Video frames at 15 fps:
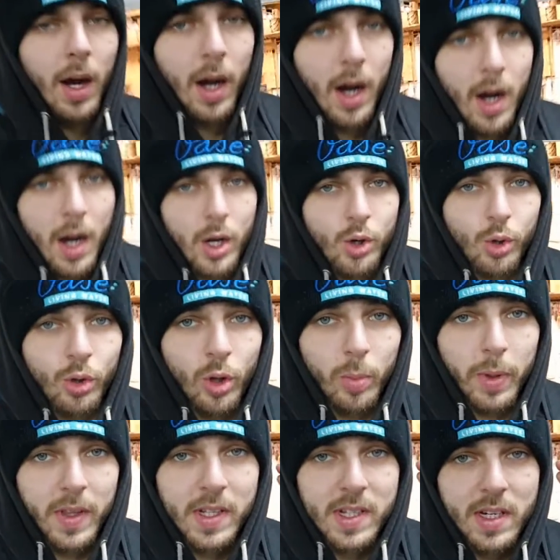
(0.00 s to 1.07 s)
I should not
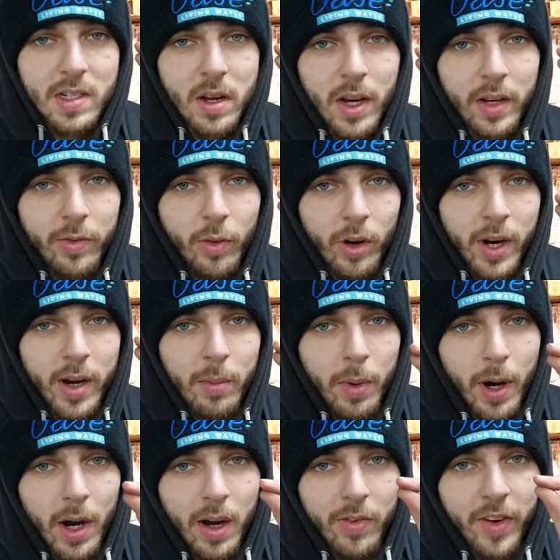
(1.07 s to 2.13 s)
be this excited for it,
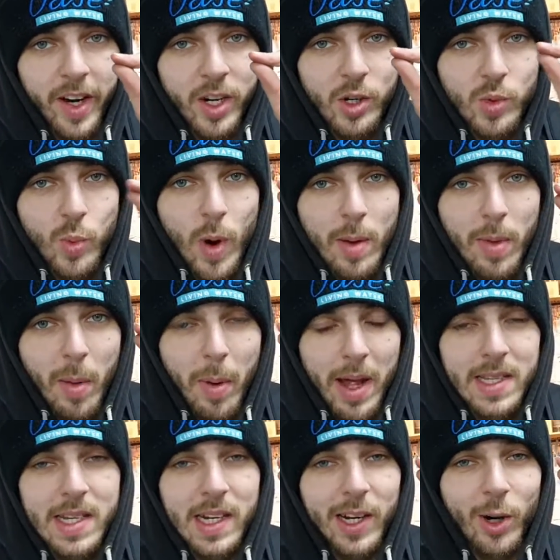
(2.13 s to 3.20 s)
but I think I just wet my
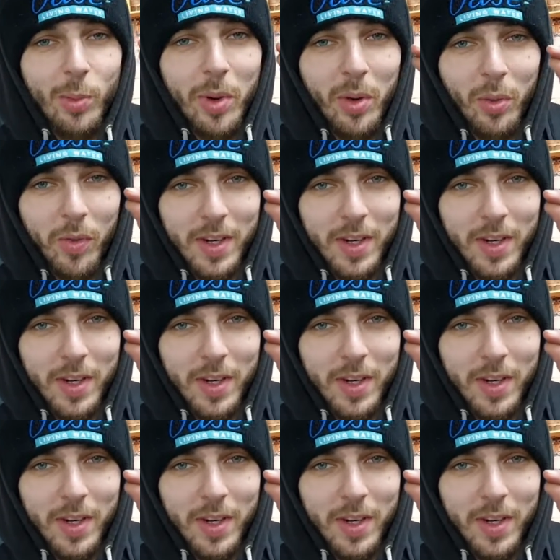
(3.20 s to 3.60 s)
pants a little bit with